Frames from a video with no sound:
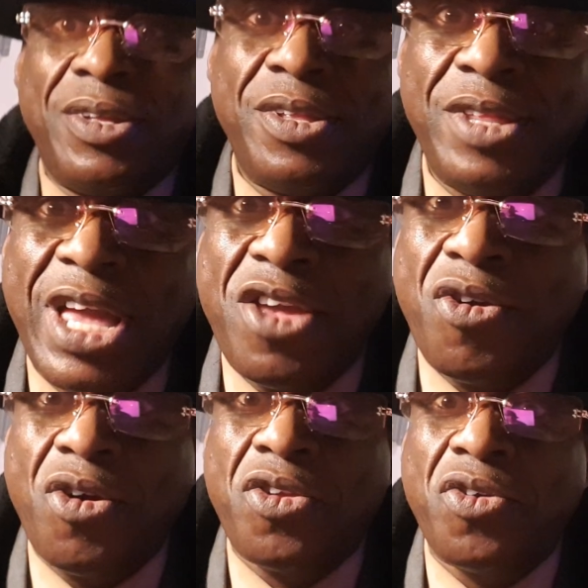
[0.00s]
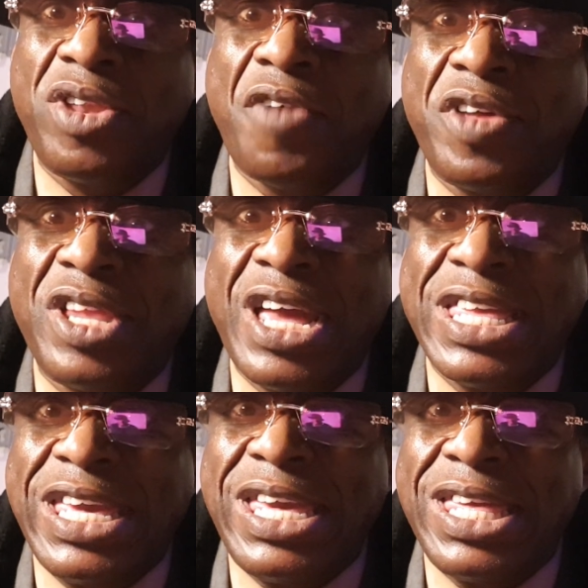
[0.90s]
Now you got to do another 9
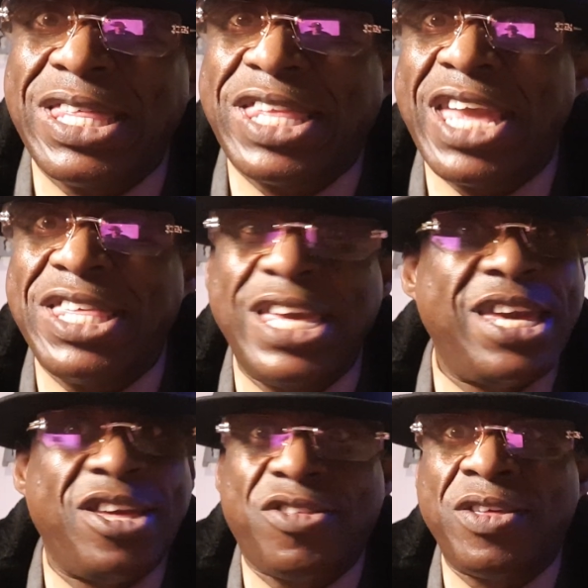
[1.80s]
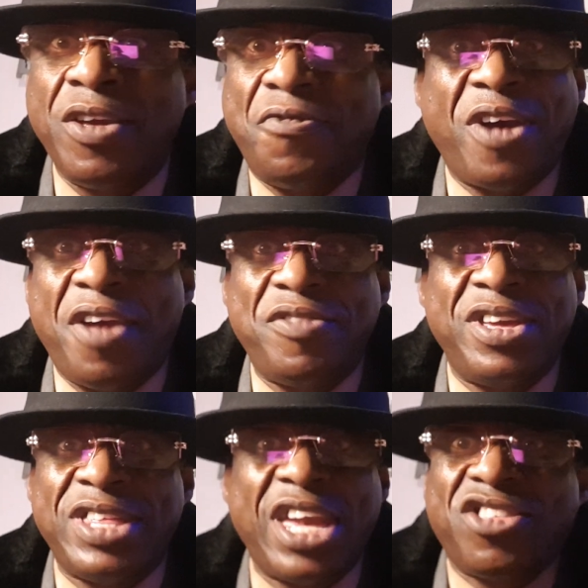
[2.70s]
years, 10 years, 5
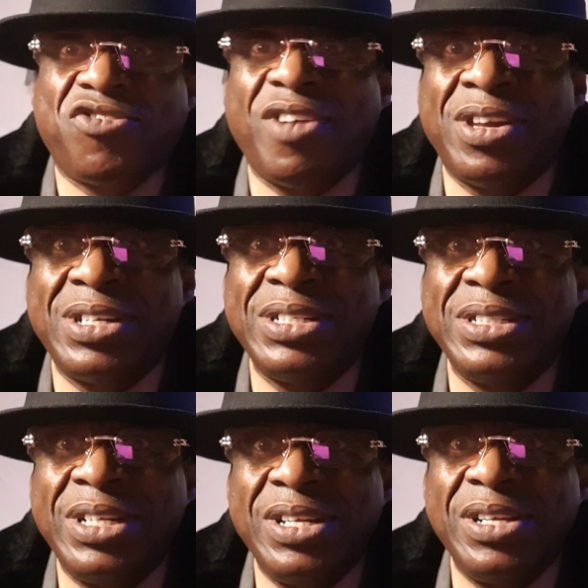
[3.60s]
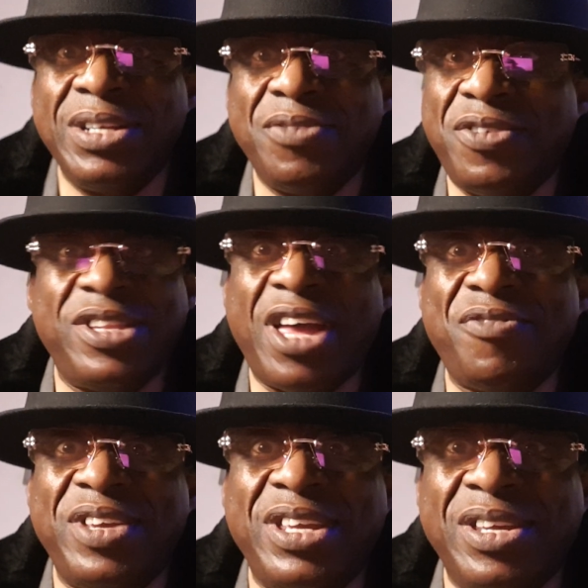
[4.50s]
years extra for
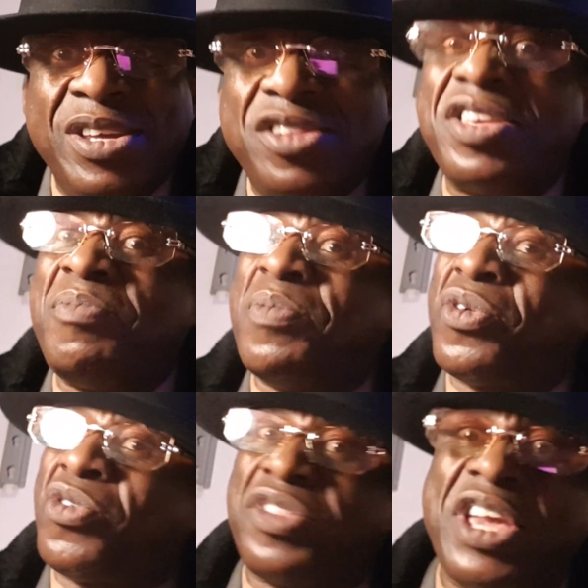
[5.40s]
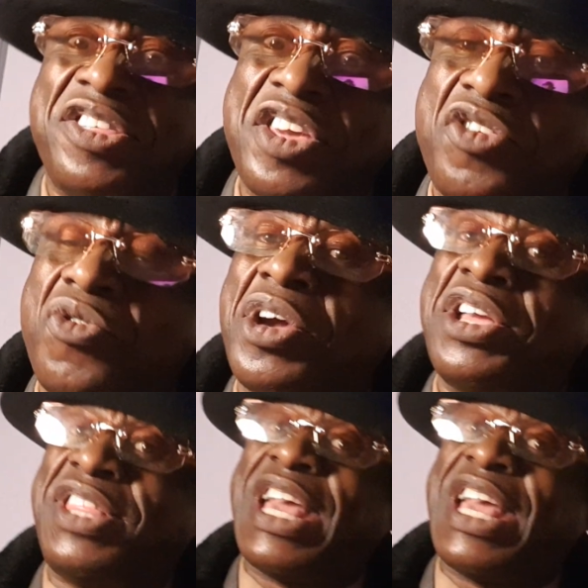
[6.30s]
nothing, simply because they said you got hidden